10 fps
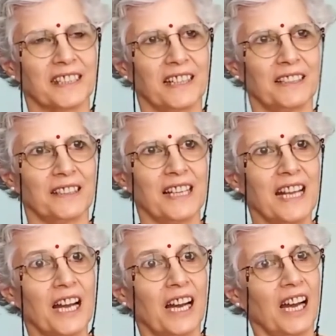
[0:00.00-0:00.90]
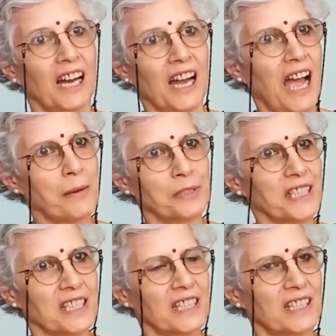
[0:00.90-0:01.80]
Yeah, I was
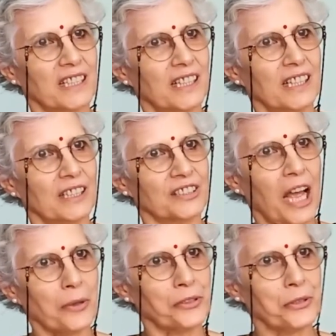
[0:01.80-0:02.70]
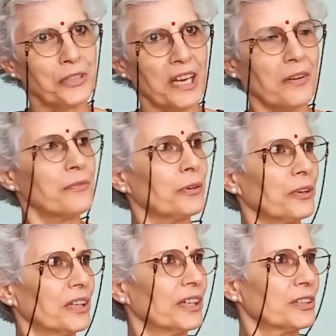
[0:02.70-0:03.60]
in South Korea
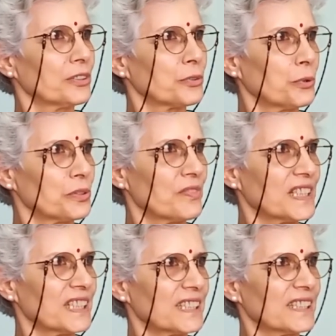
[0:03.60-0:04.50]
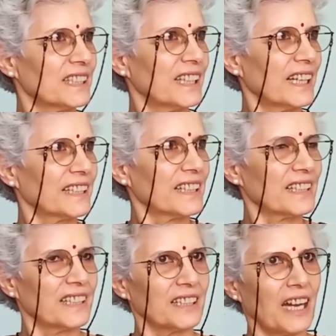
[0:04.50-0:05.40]
for a short visit, and
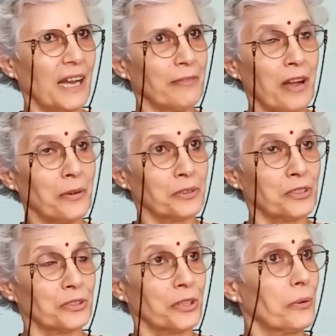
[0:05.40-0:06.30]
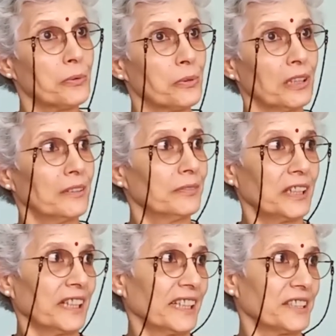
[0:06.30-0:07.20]
I found Seoul a
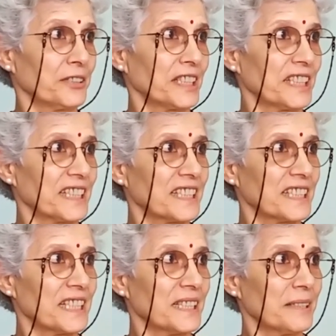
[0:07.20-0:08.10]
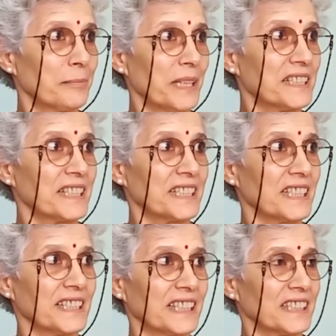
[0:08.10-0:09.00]
very interesting city, big
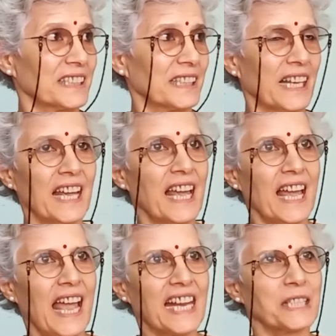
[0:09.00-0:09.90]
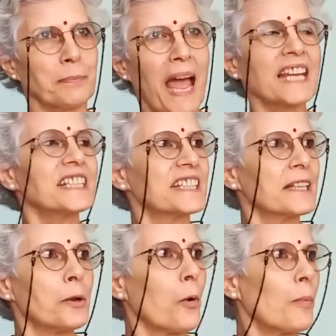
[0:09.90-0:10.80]
city that's expanded
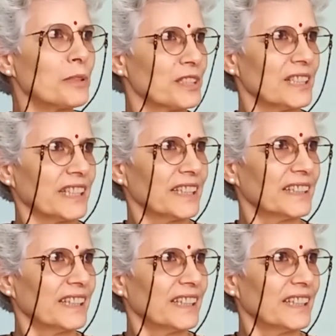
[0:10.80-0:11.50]
enormously.